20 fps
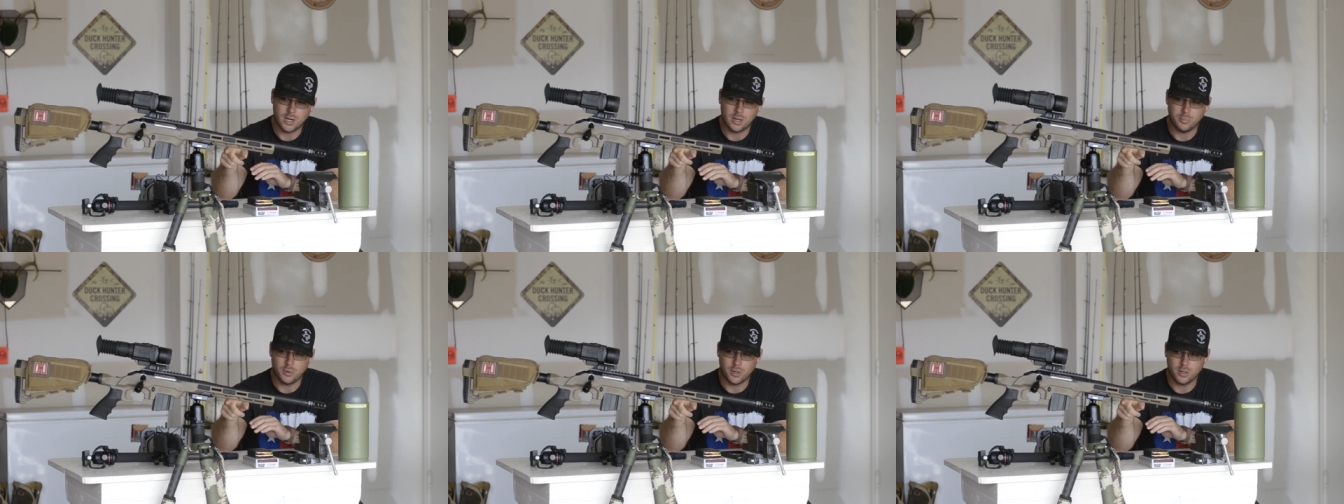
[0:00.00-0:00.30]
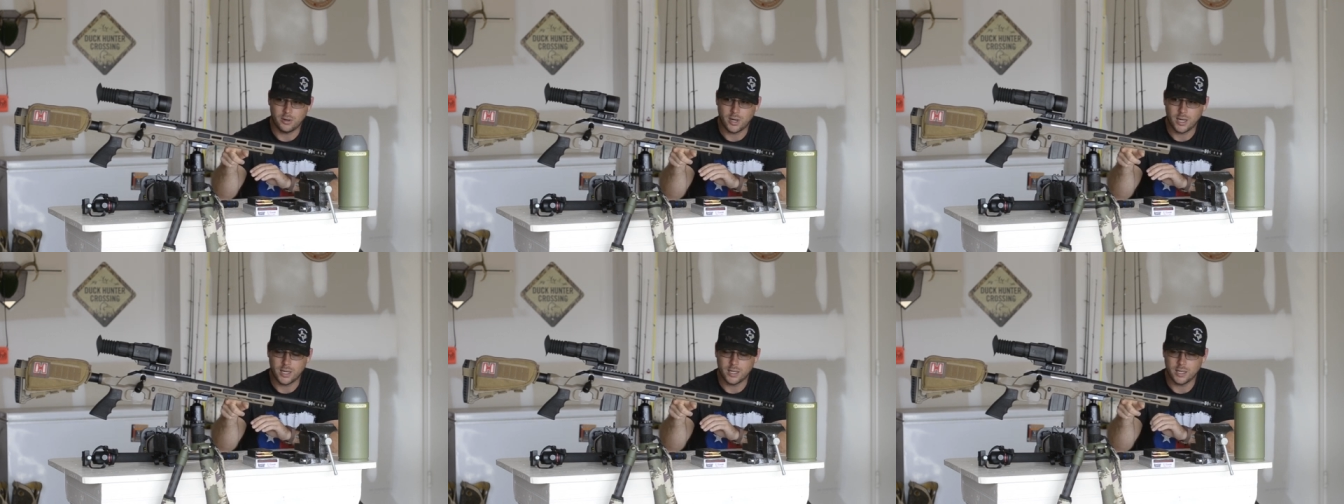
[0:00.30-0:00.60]
Well,
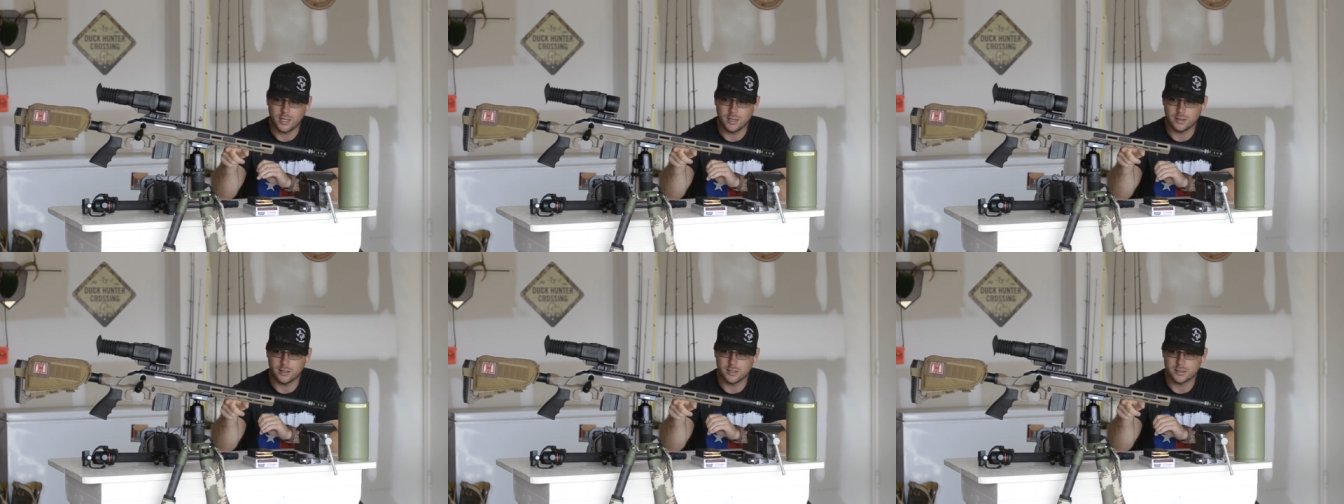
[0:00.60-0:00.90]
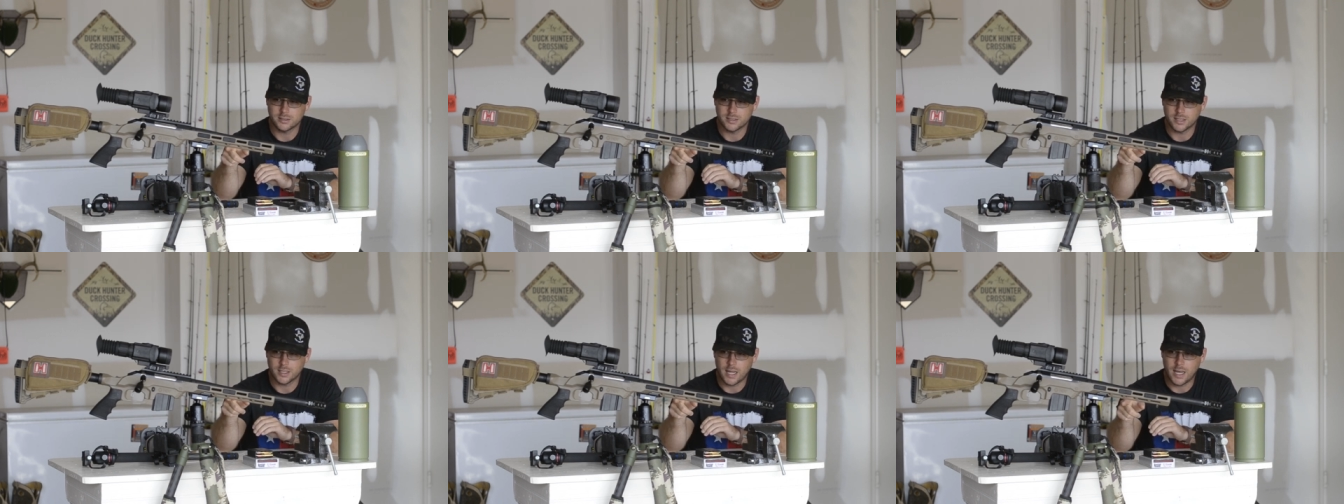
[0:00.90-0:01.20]
this tripod
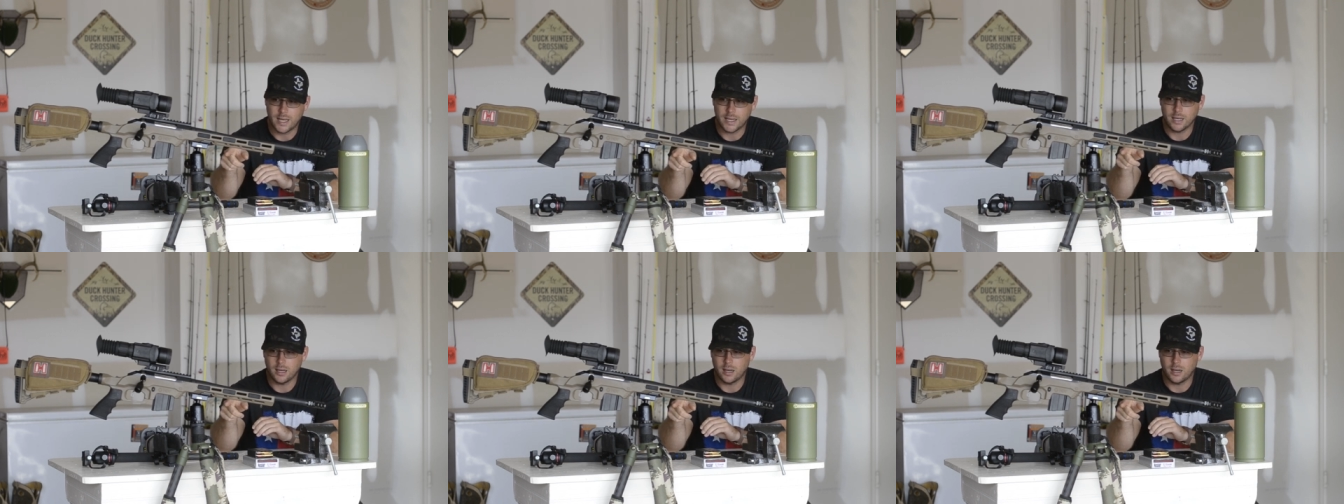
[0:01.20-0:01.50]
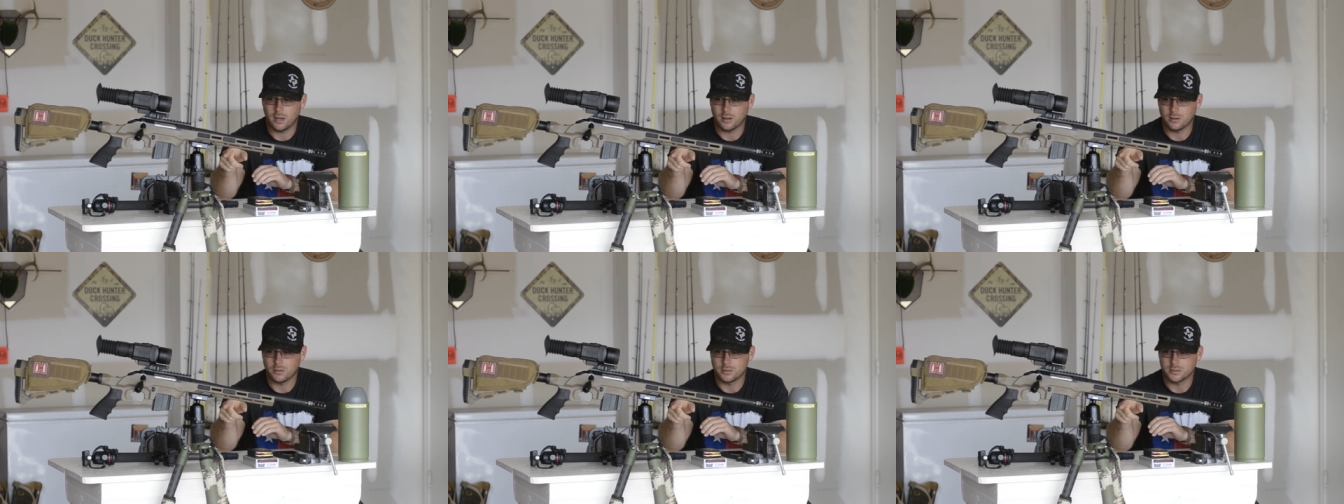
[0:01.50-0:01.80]
right here is
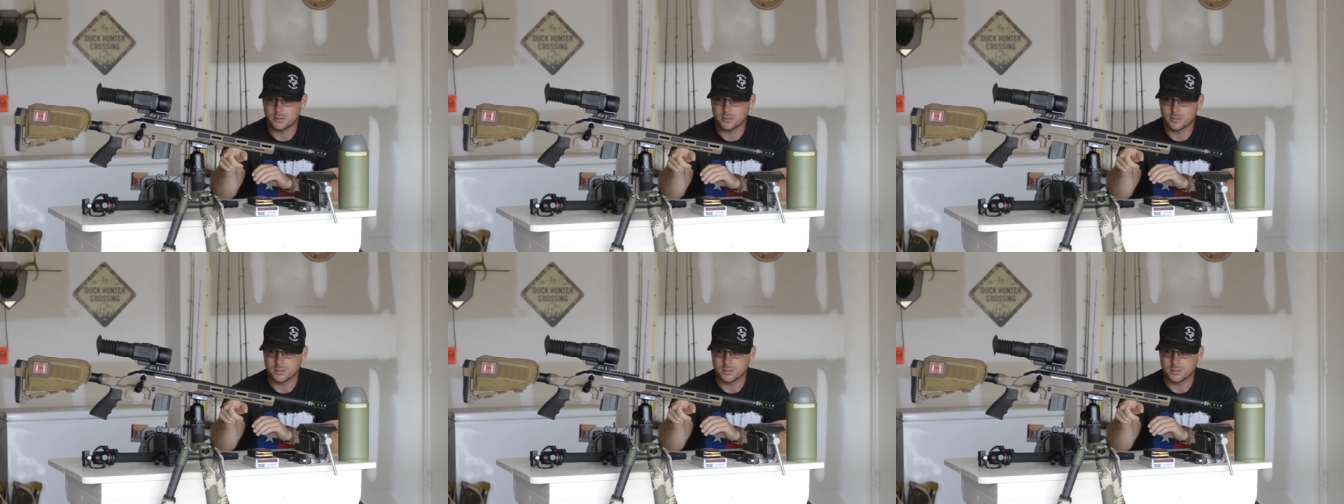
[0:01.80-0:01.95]
the Night